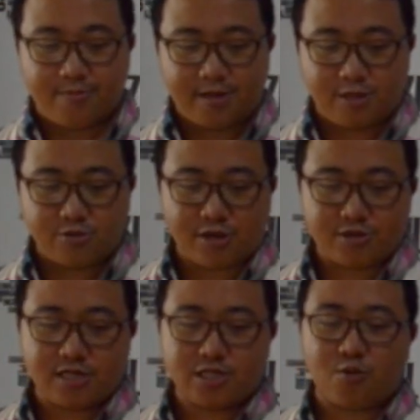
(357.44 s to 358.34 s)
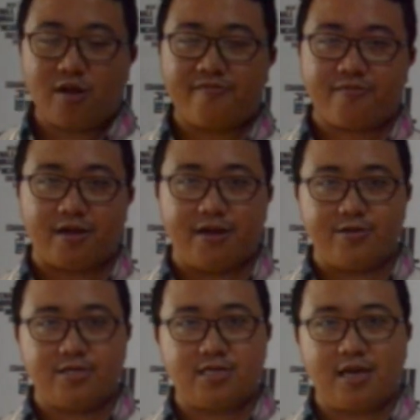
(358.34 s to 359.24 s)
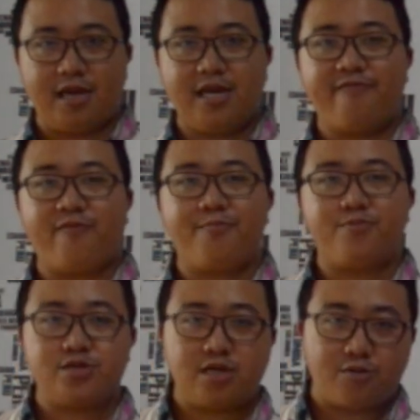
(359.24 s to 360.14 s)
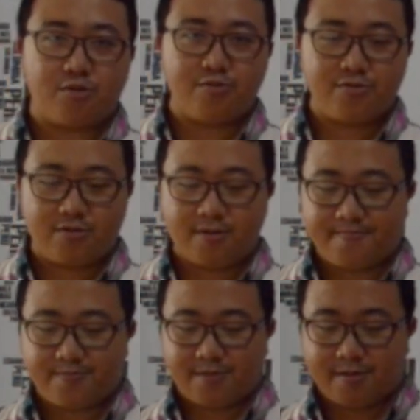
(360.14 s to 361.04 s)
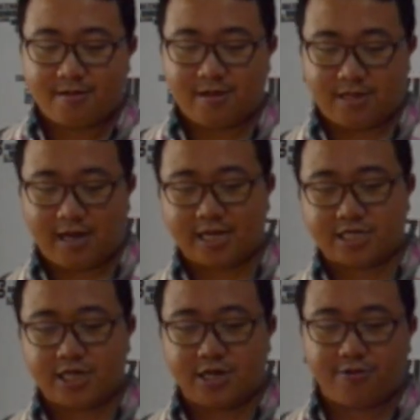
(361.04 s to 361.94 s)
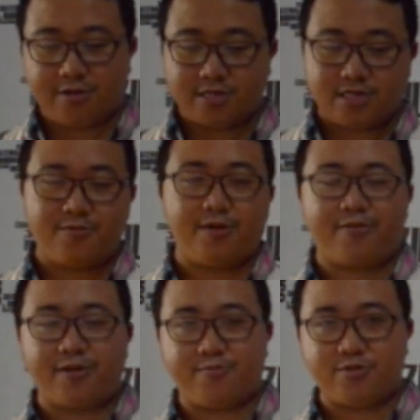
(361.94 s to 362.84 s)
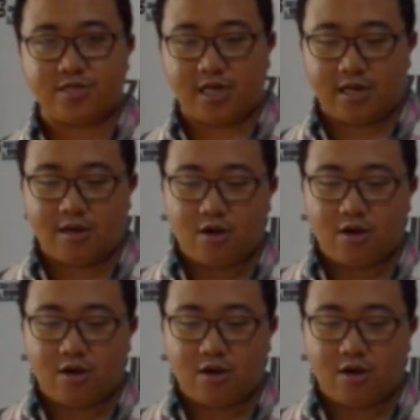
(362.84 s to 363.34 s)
In 2012, it is 85% growth. In the next year, it's 73%.